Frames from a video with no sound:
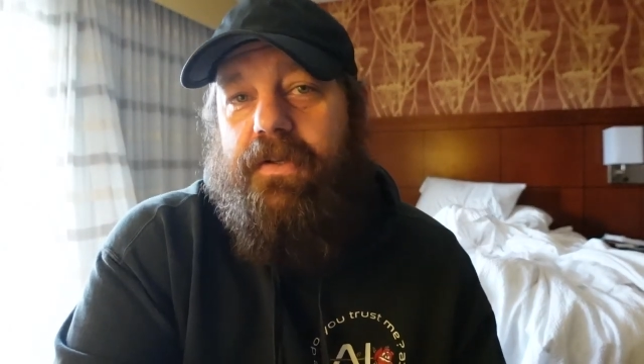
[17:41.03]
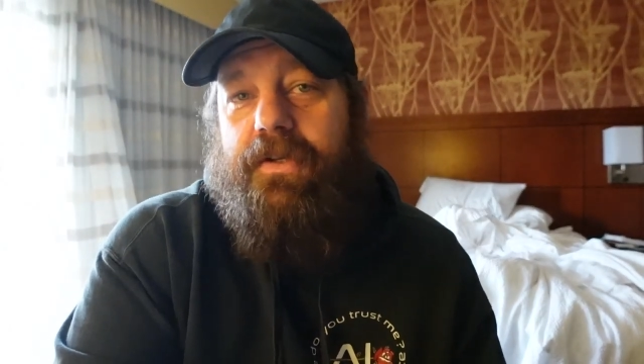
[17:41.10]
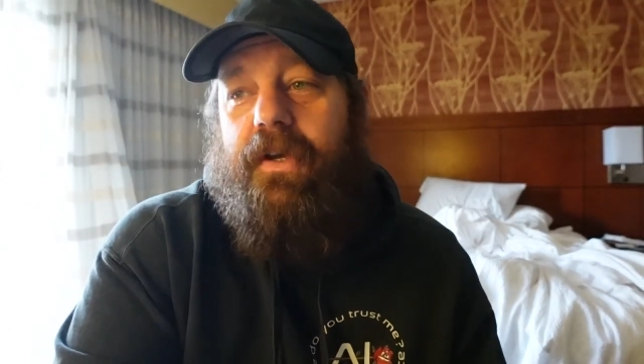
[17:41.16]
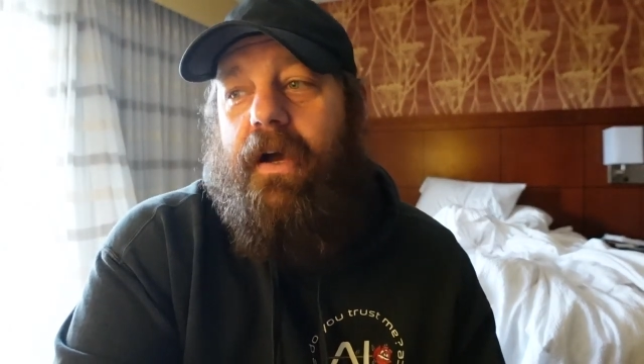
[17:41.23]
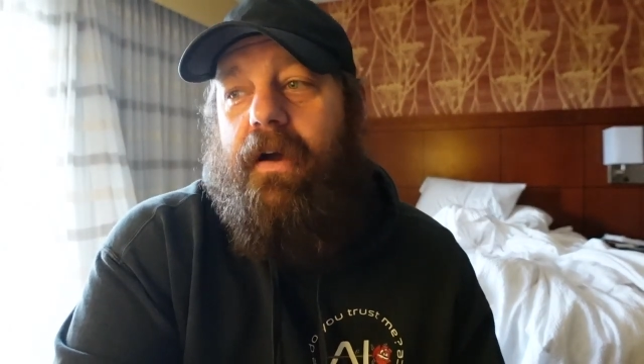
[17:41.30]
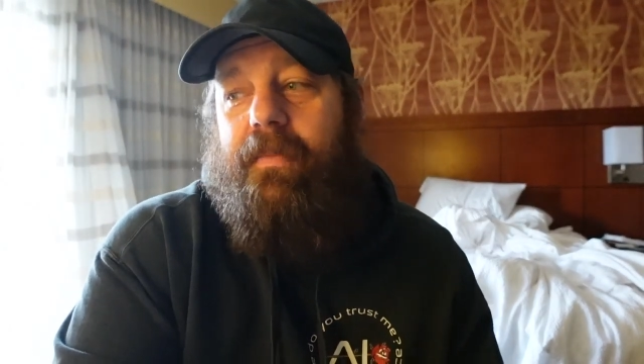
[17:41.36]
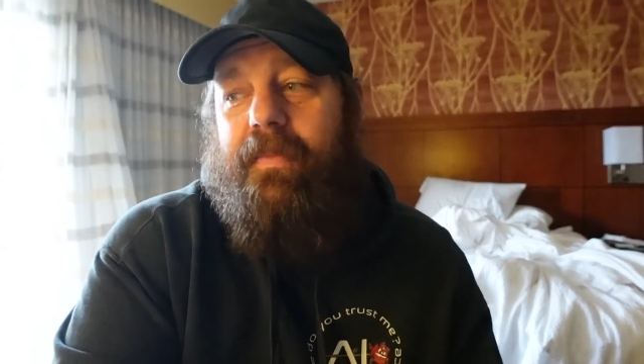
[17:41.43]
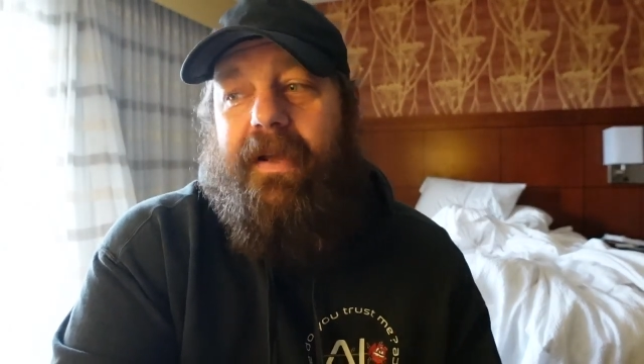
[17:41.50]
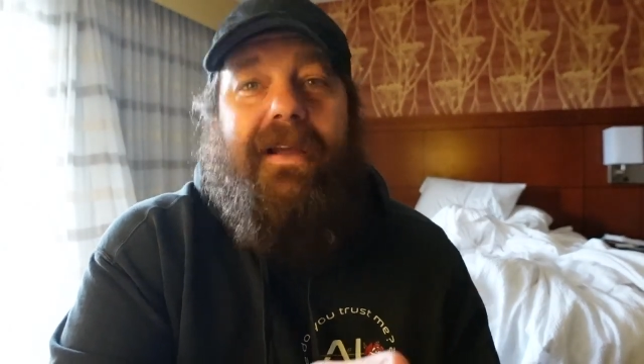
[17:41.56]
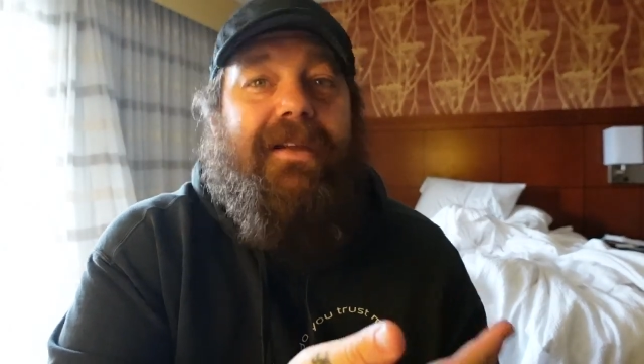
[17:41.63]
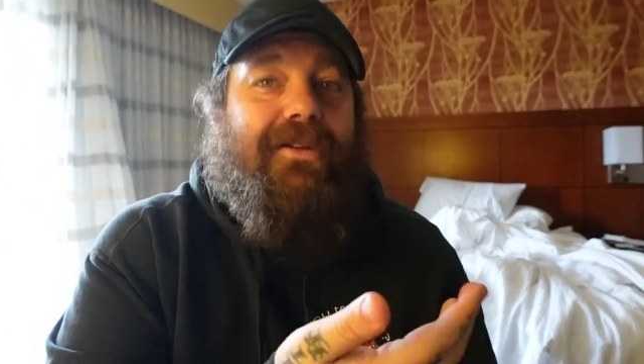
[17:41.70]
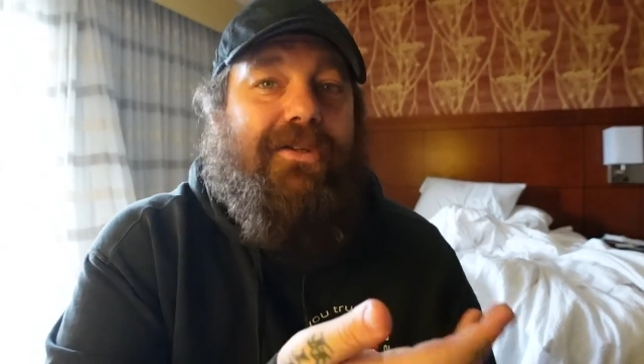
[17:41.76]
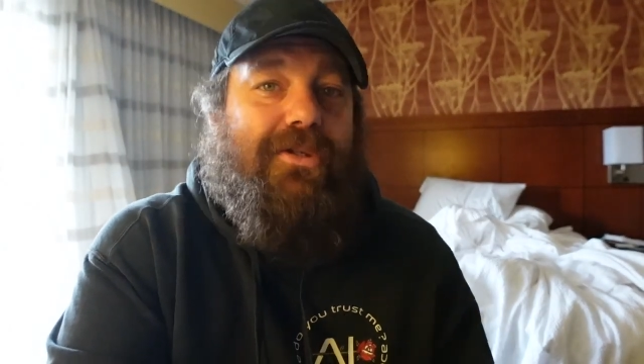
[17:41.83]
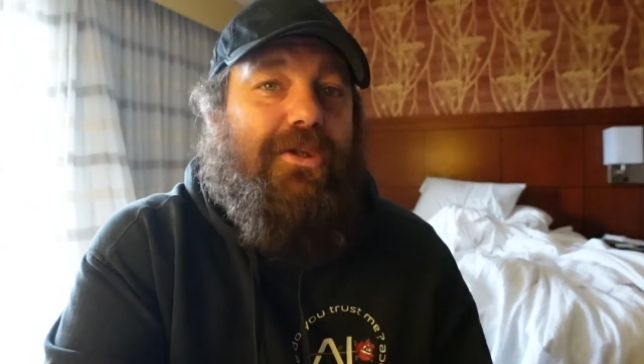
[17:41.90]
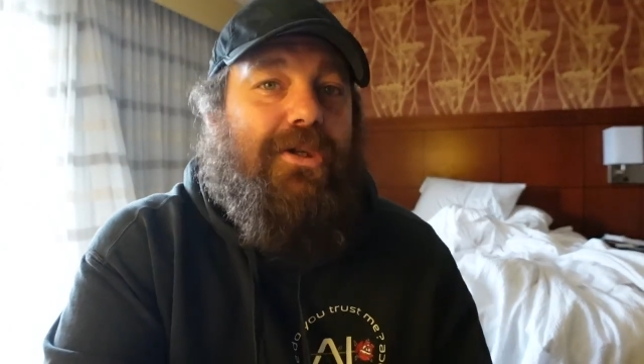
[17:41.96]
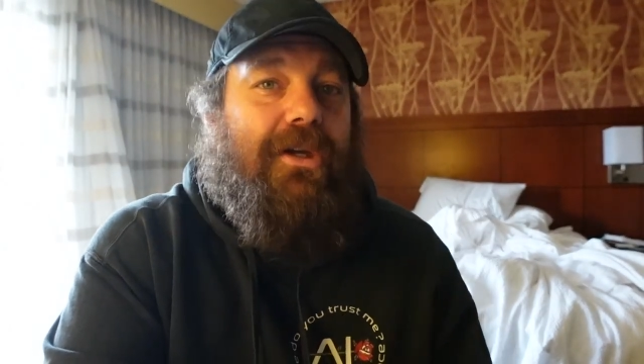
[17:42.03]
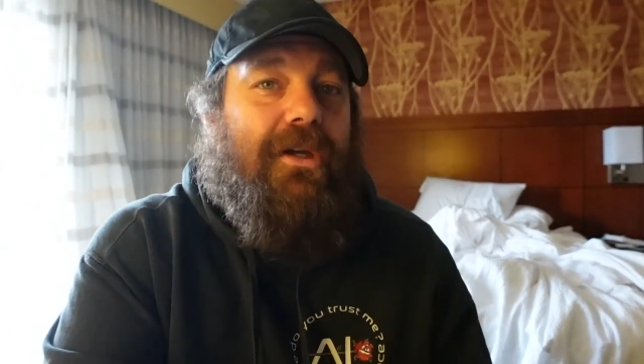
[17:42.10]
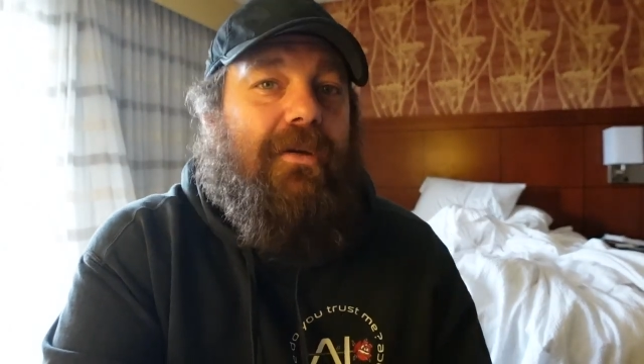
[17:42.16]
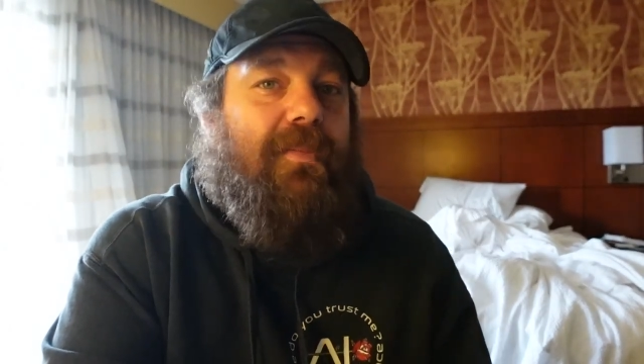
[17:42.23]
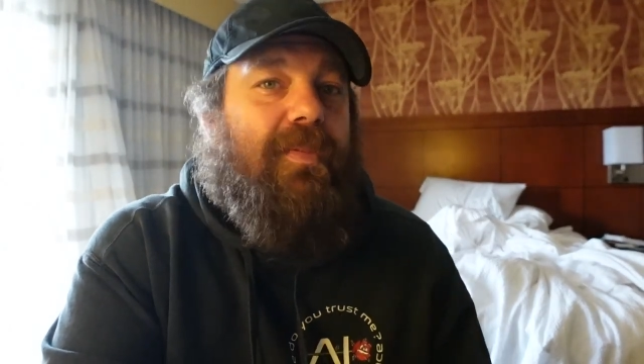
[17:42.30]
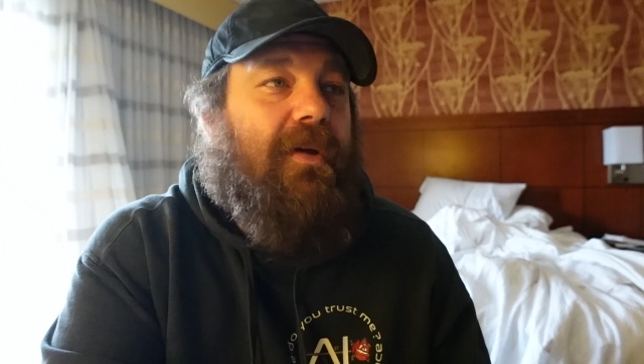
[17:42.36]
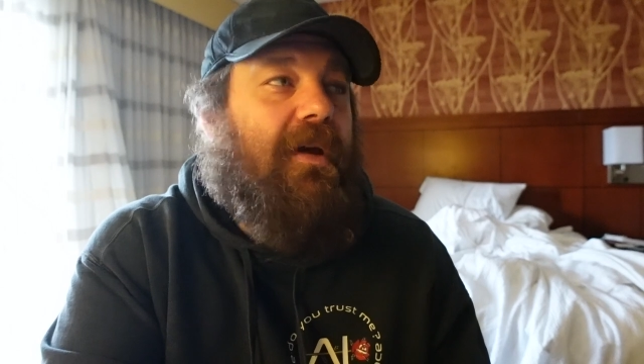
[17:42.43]
the shop. It's
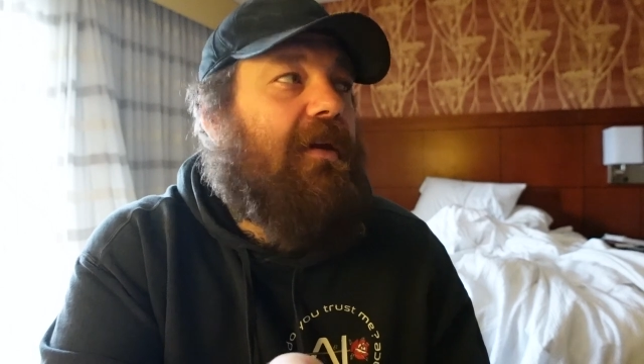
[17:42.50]
cheap.